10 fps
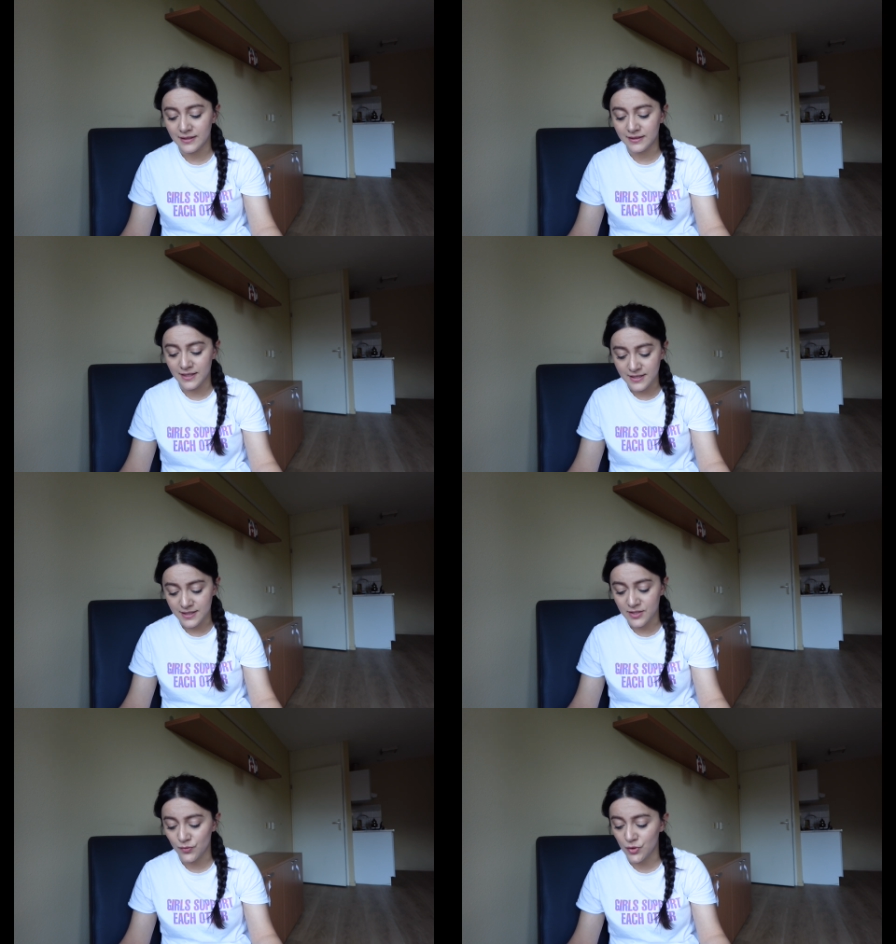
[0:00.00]
the
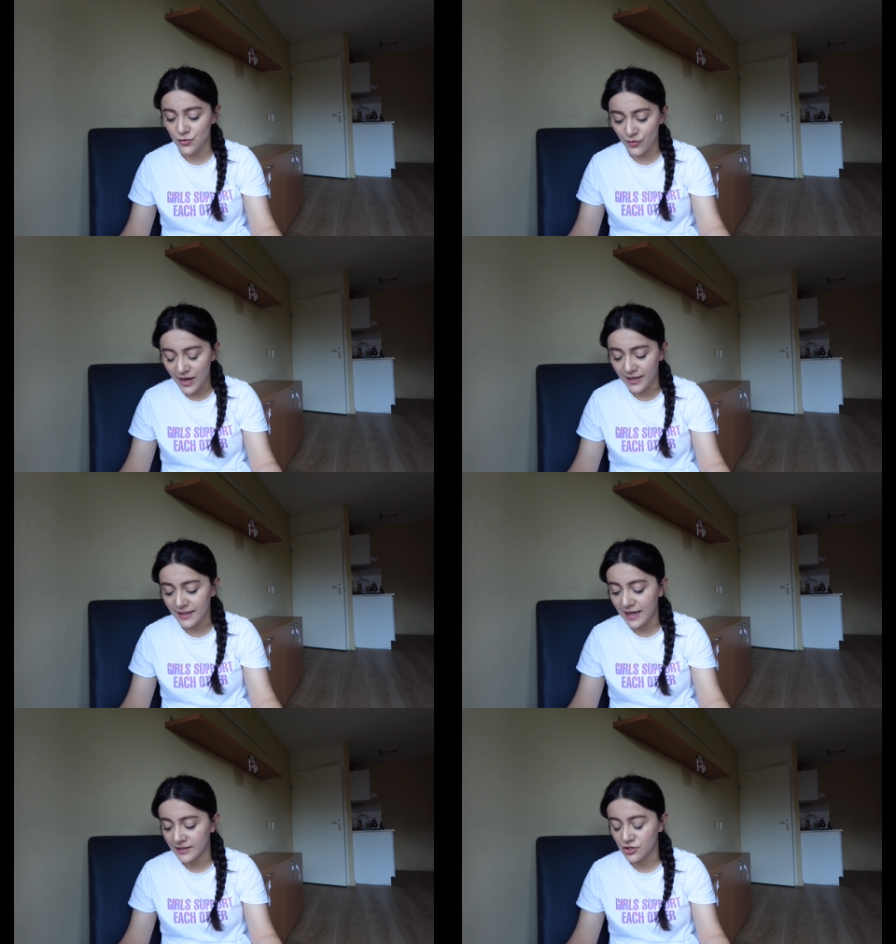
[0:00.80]
thesis was fine
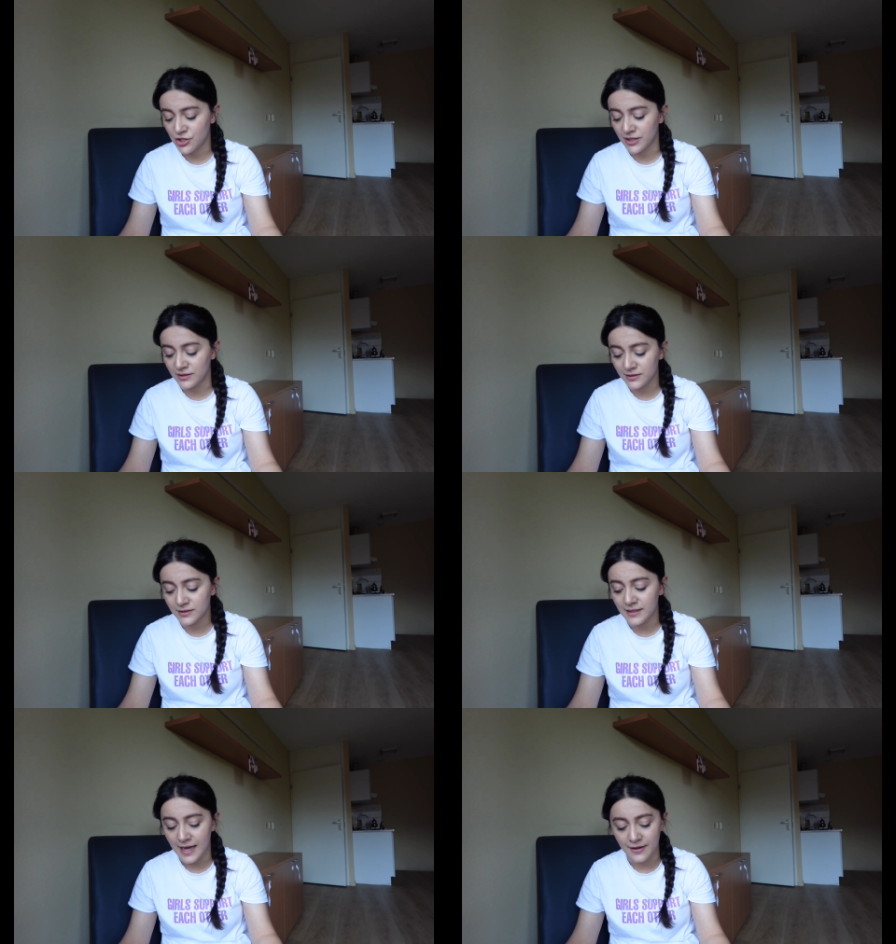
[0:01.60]
and she
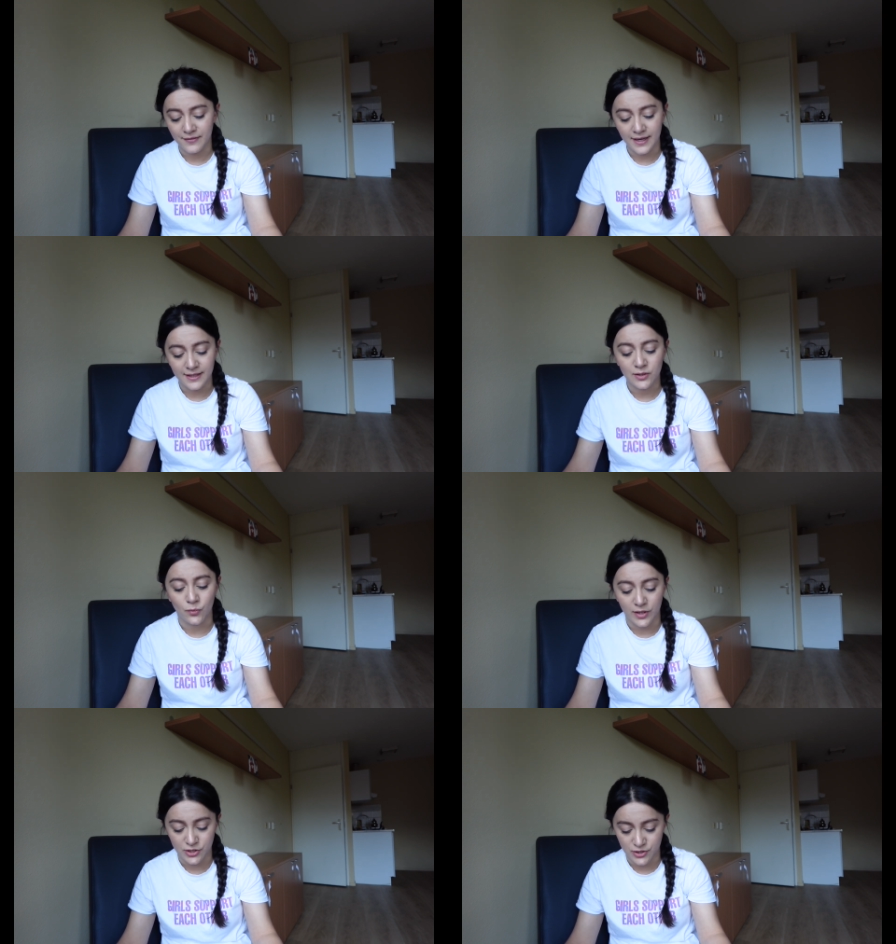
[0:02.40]
didn't have any
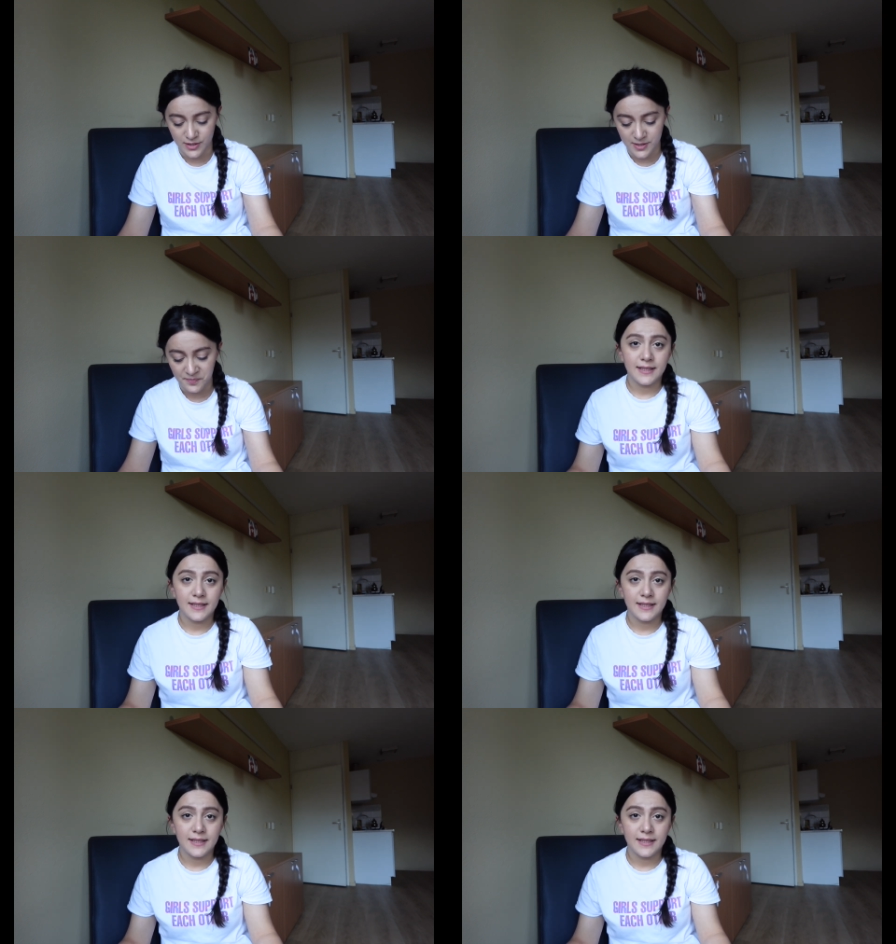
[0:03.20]
questions.